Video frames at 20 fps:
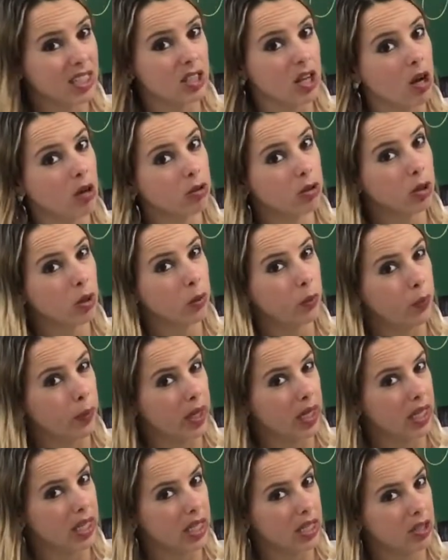also
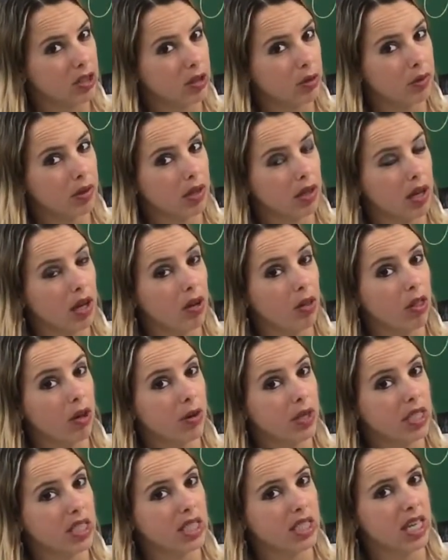windy. So although
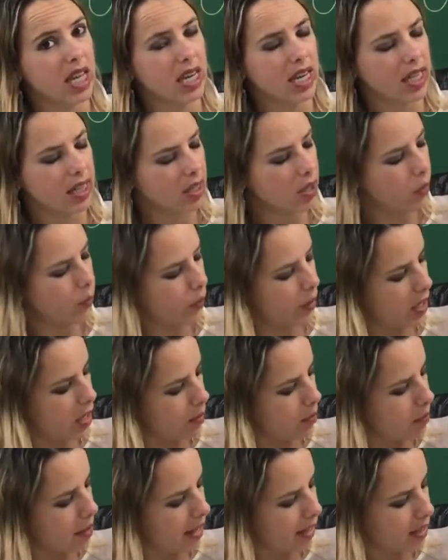it's sunny, the
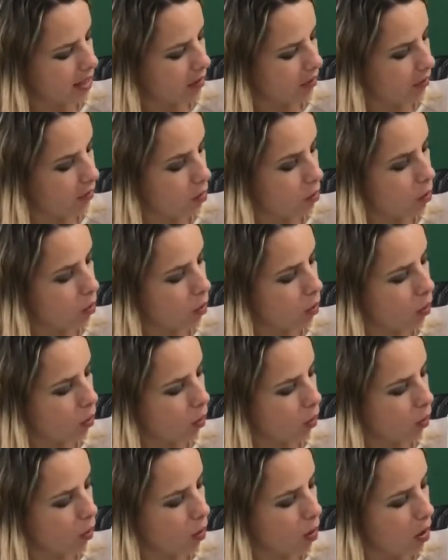wind makes it feel
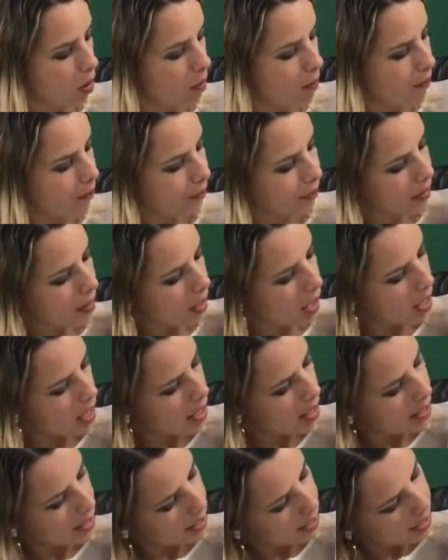cool.
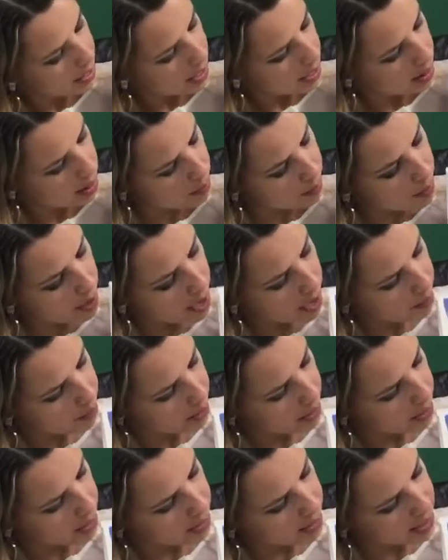In the bottom
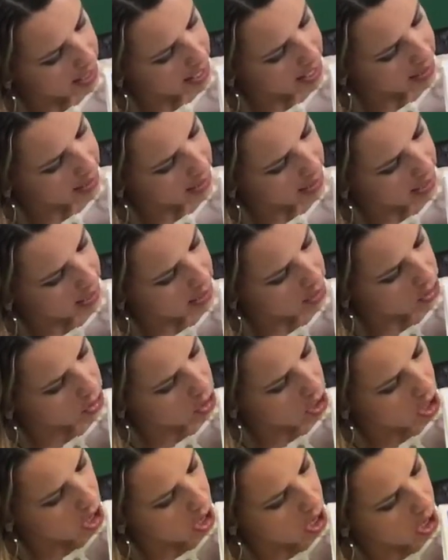here it says, it is
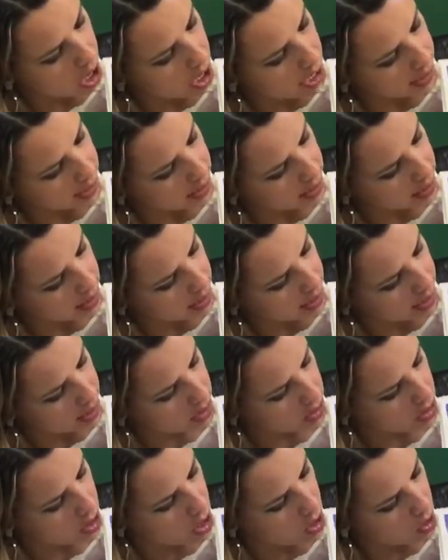not hot, it
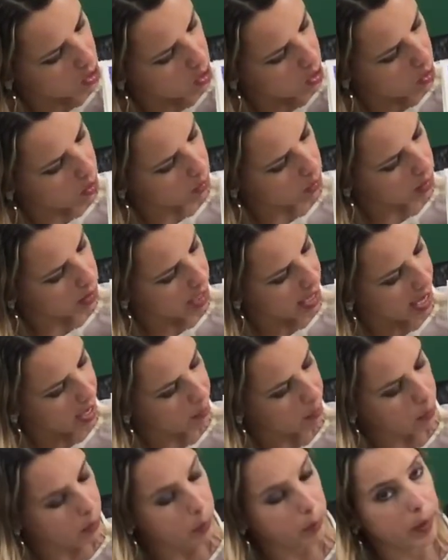is not cold. I
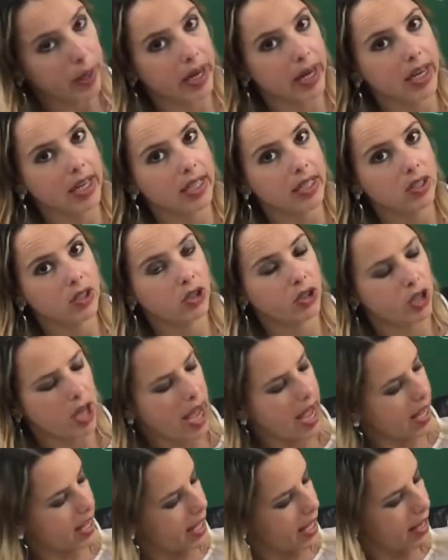will wear a
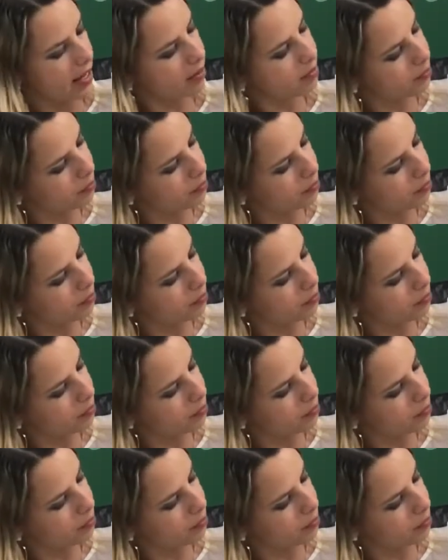jacket.